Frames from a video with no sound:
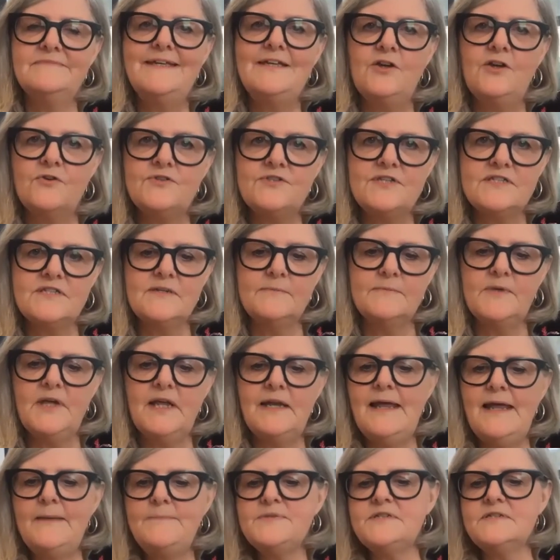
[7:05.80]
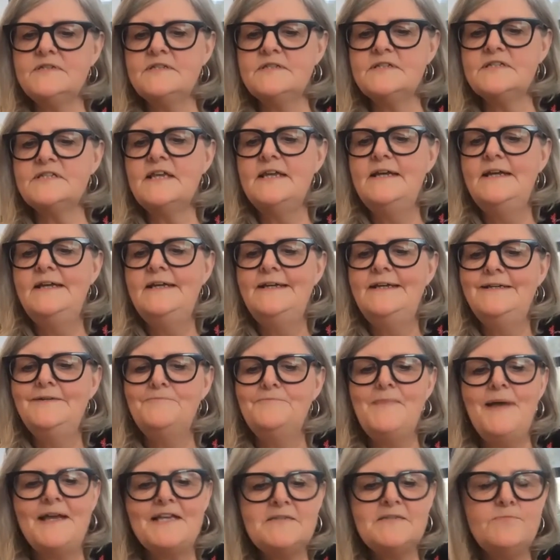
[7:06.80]
ecosystem collapses,
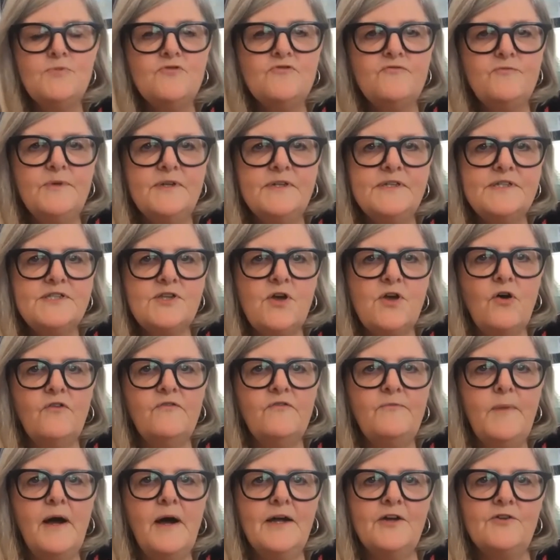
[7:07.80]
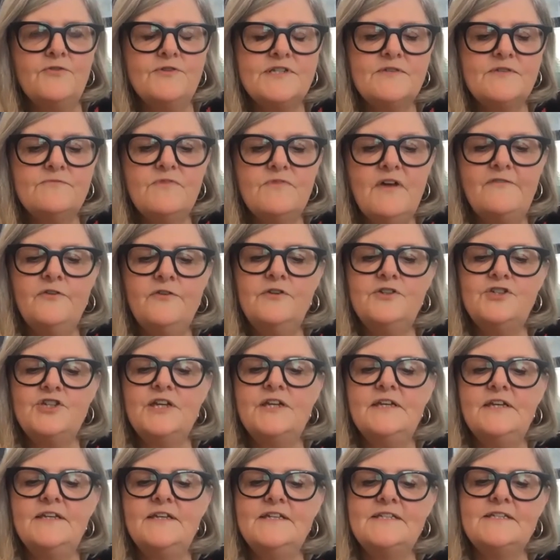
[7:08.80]
mass movements of migrants and
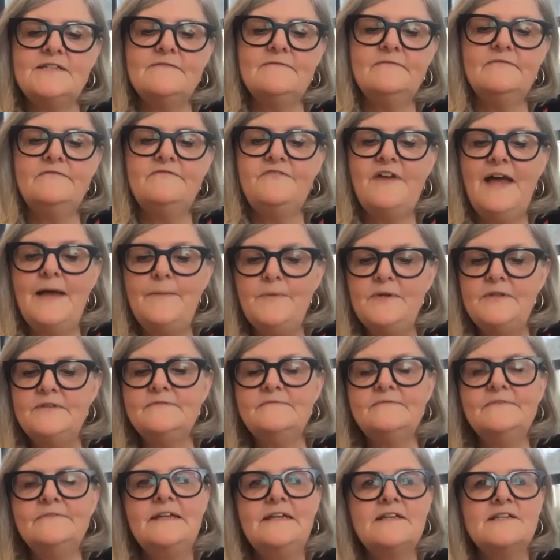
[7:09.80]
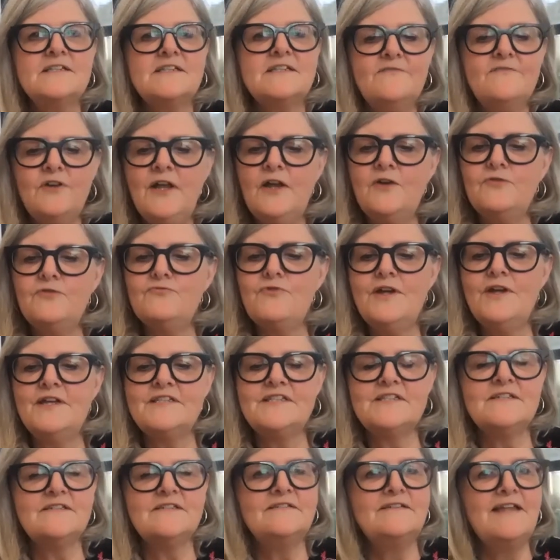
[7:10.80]
refugees, famine, civil
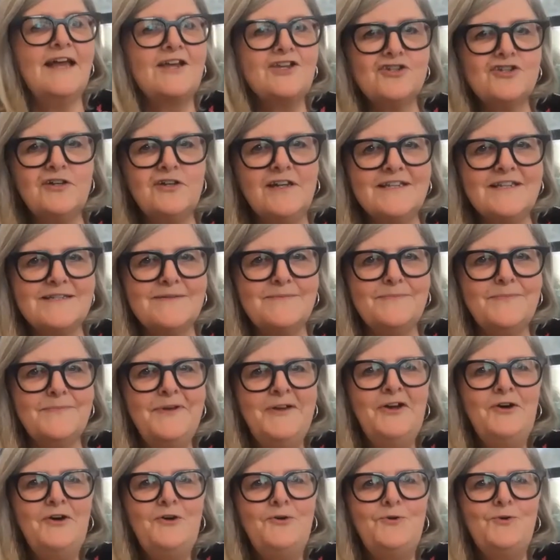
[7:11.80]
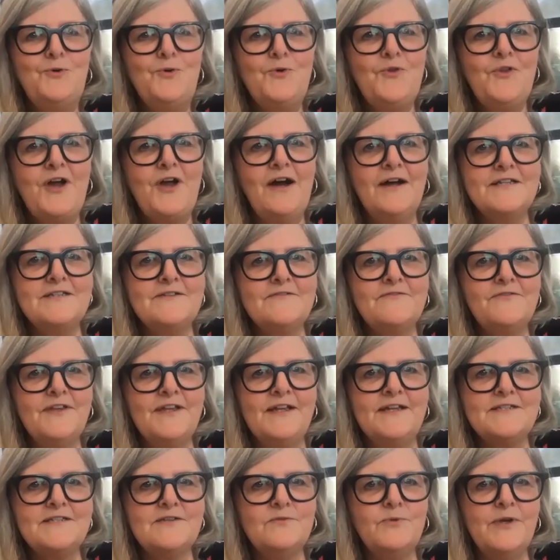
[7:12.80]
unrest, nationalism, all the kinds of
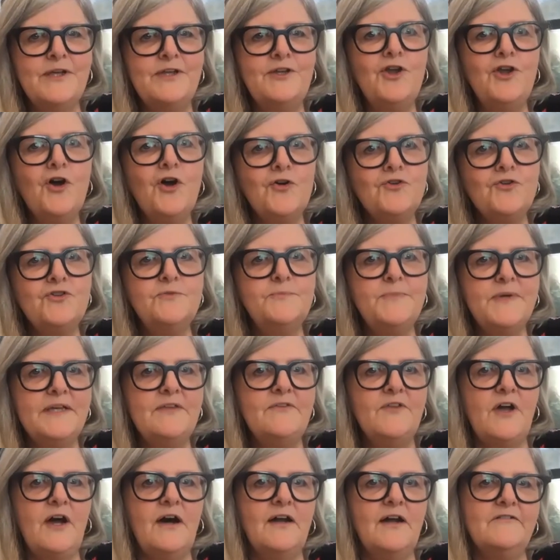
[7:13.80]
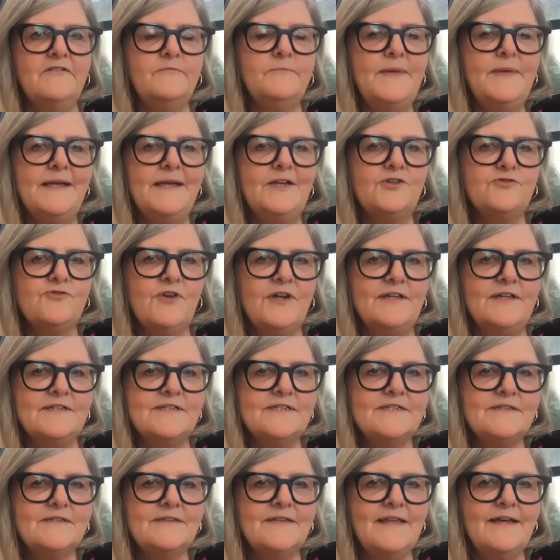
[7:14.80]
things that we know to be the kind of
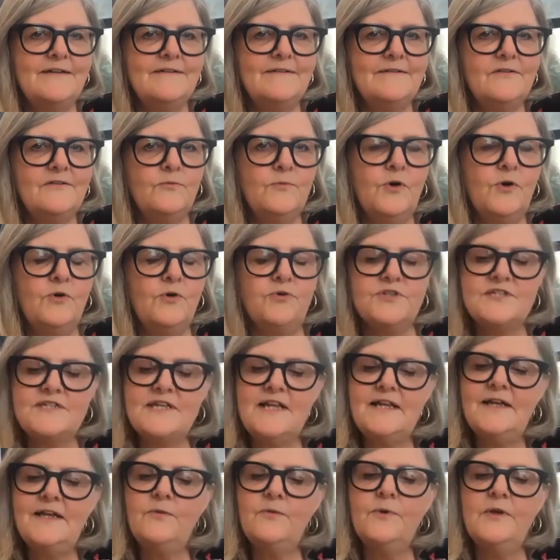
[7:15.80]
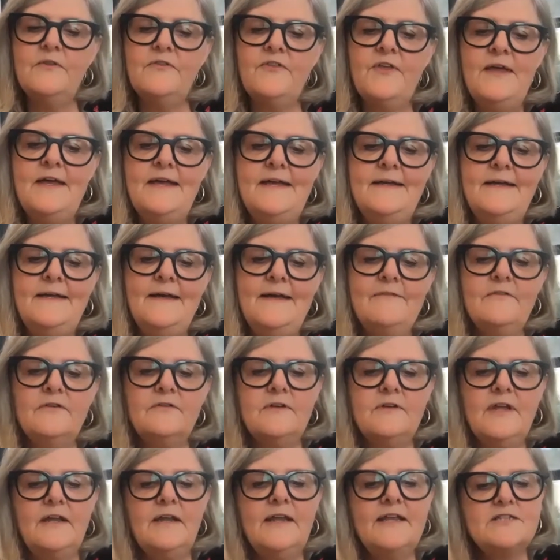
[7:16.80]
megatrends that the world is dealing with, that
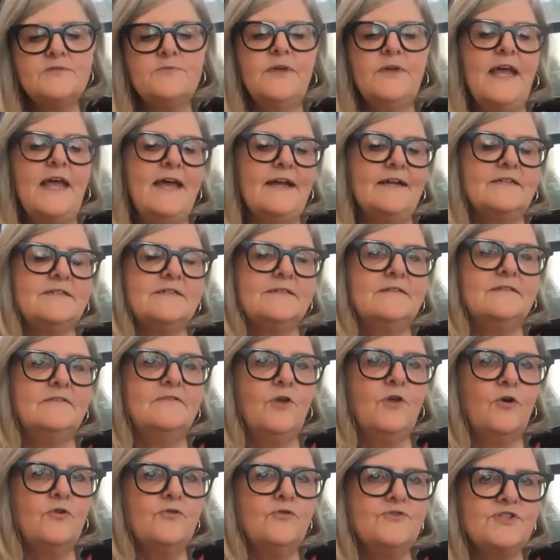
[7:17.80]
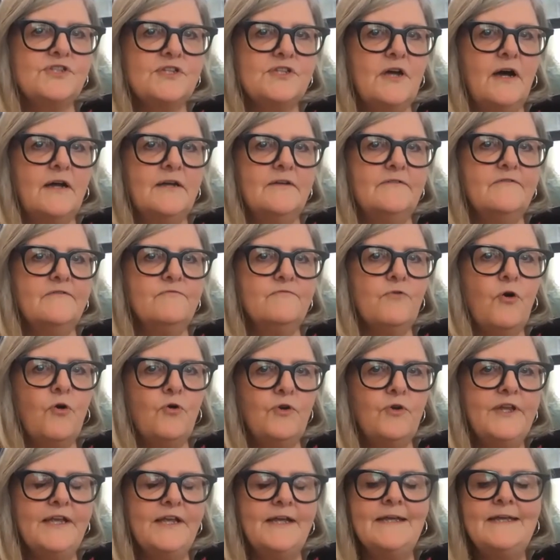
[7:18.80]
unless we act, that those kind of
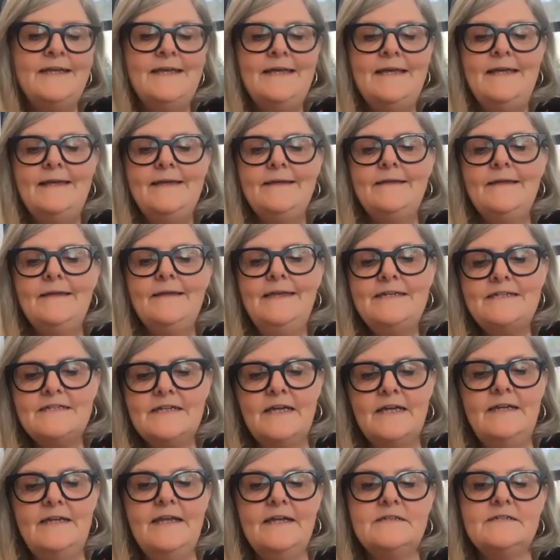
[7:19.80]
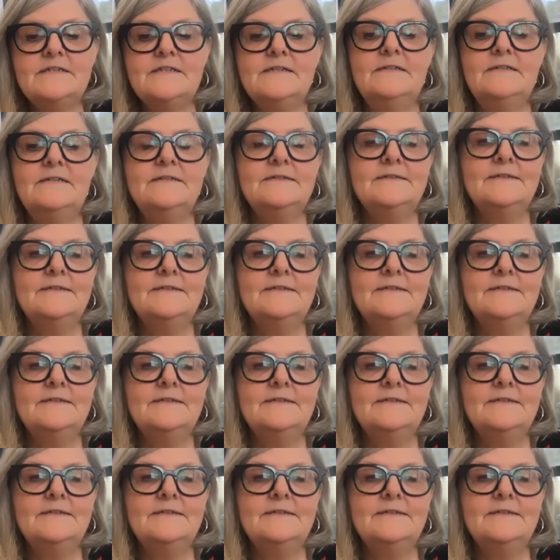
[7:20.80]
rolling, interconnected